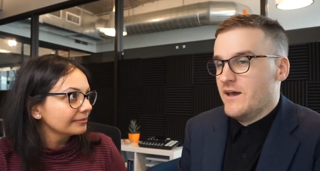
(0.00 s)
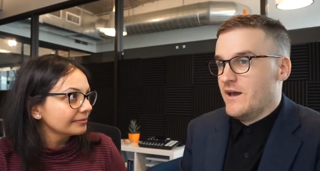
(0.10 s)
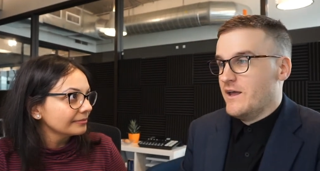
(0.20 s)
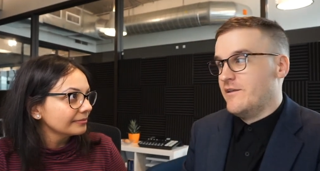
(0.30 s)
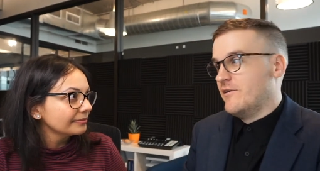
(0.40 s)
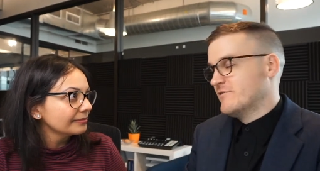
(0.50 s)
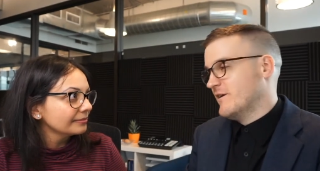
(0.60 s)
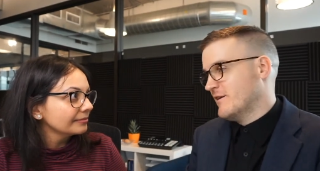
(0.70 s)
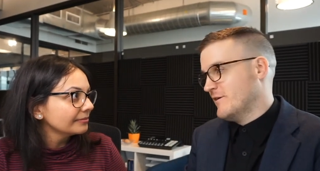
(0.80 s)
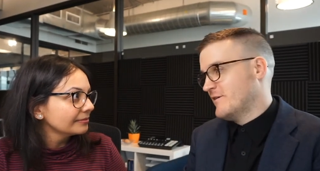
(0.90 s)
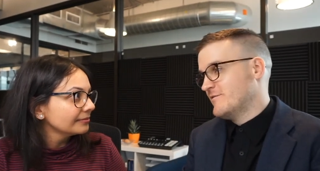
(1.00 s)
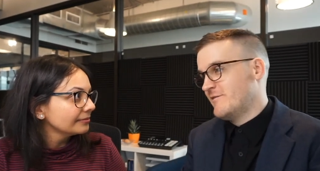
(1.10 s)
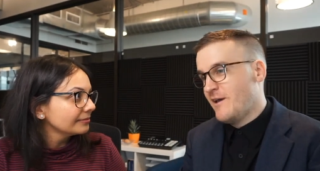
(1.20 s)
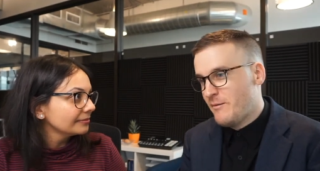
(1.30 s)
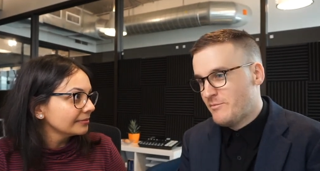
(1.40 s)
Speaker 1: And there's not a lot of
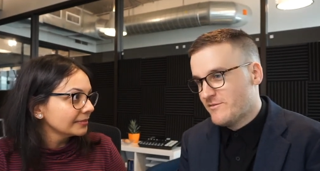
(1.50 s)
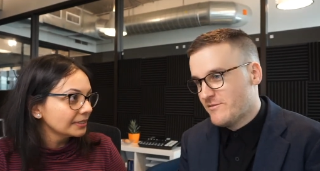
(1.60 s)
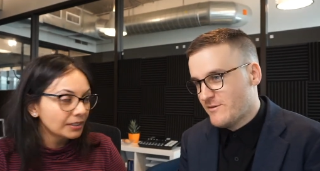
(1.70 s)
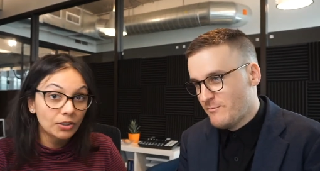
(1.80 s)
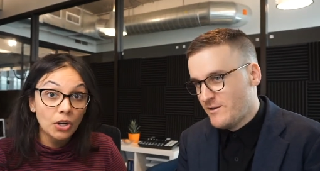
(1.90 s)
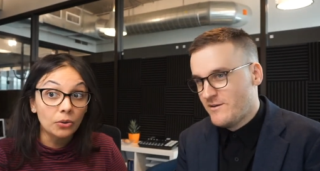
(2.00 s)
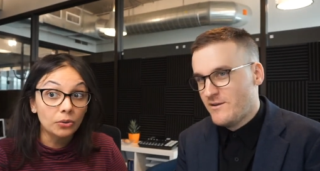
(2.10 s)
steps. I mean, no.